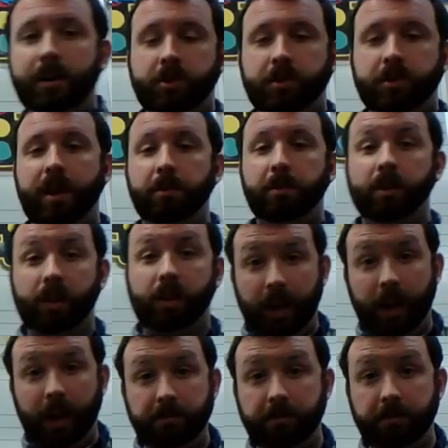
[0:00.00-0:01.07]
treble
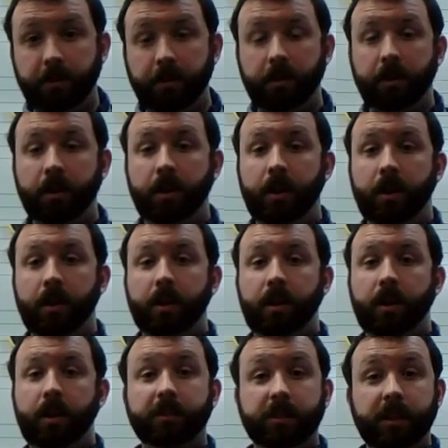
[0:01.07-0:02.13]
clef
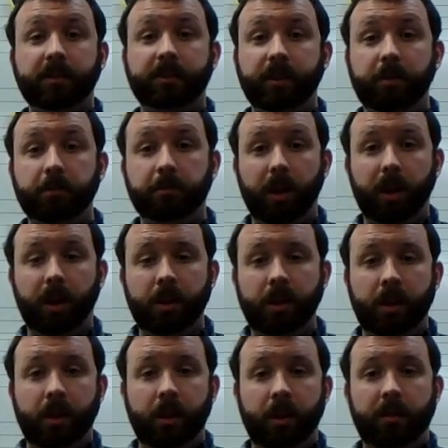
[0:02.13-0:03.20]
is a symbol
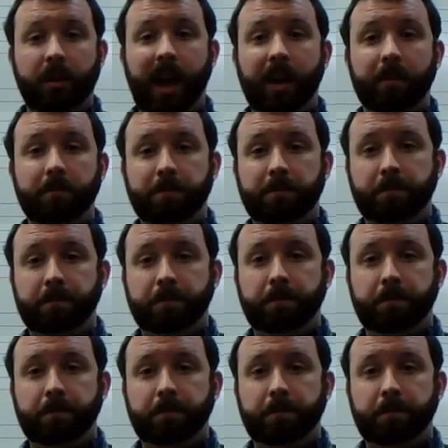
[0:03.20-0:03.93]
that